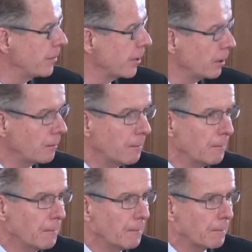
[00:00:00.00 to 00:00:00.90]
The
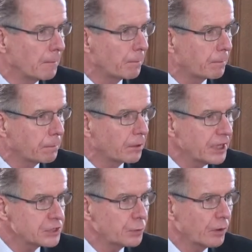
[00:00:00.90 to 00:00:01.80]

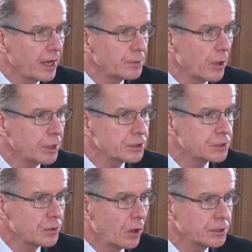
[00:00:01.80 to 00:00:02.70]
place where I want to
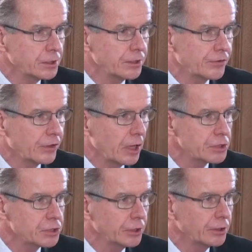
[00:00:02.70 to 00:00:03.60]
start the
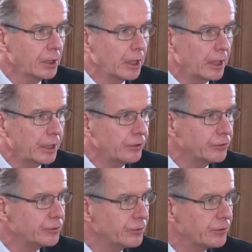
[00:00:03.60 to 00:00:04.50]
discussion
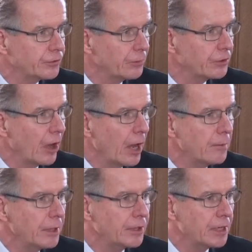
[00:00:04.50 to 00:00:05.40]
is
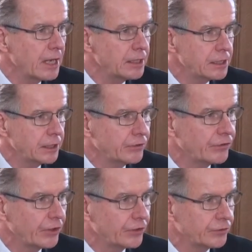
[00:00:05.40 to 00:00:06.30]
sometime in the
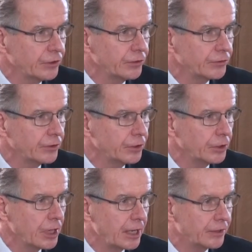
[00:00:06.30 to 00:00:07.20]
1960s
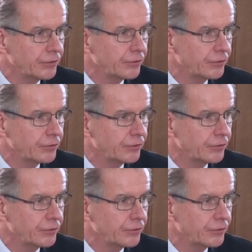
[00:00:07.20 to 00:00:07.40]
in the United